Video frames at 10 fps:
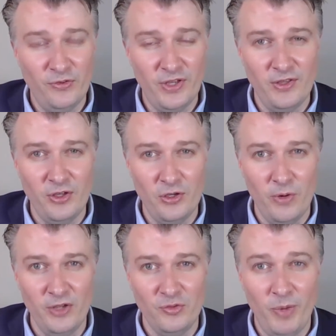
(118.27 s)
outside
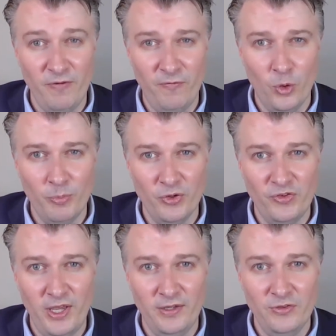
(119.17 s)
the US by
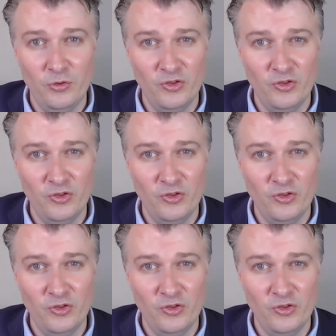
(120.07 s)
4%